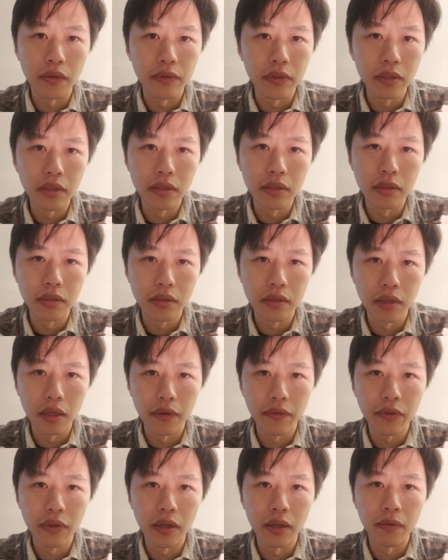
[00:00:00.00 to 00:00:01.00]
This is
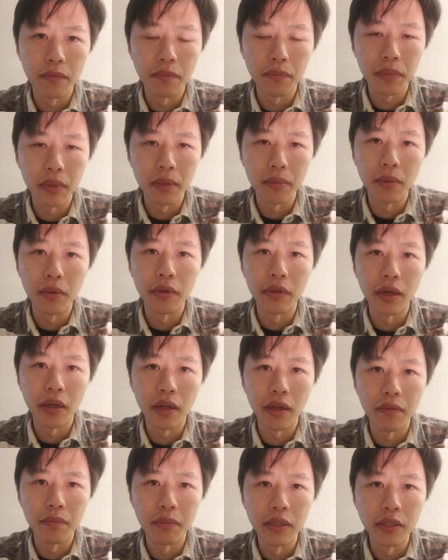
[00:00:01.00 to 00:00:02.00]
stuff that people that
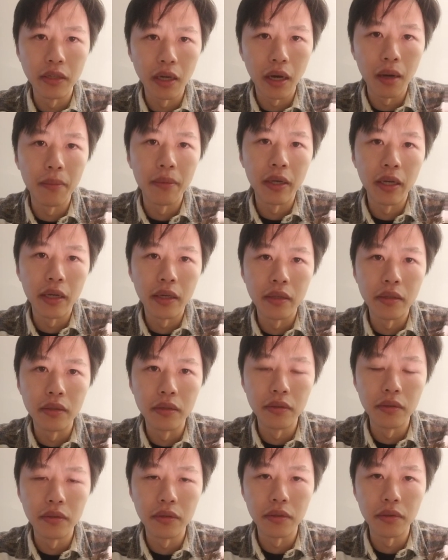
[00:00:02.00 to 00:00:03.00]
have been nominated
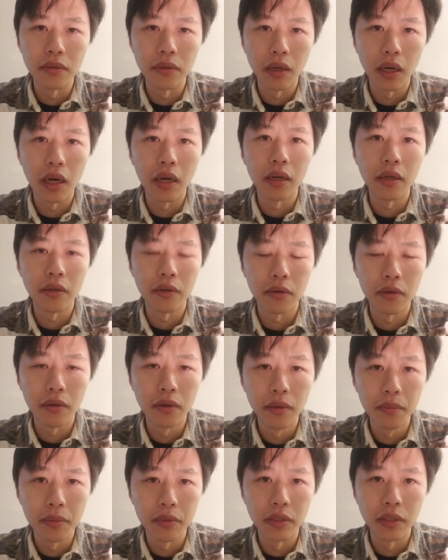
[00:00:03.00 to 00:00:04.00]
to higher
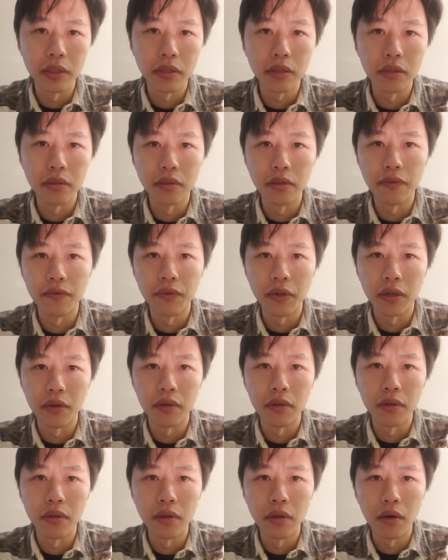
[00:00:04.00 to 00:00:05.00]
positions of
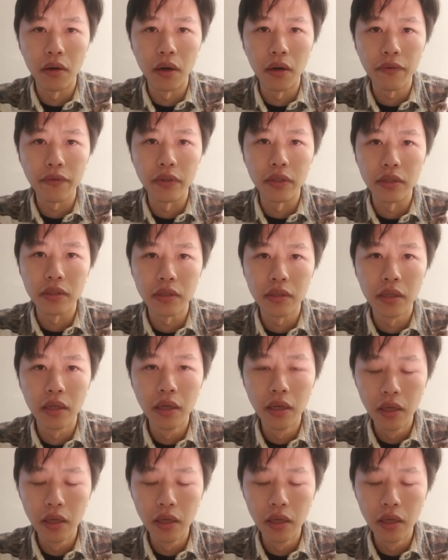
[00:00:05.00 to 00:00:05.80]
federal office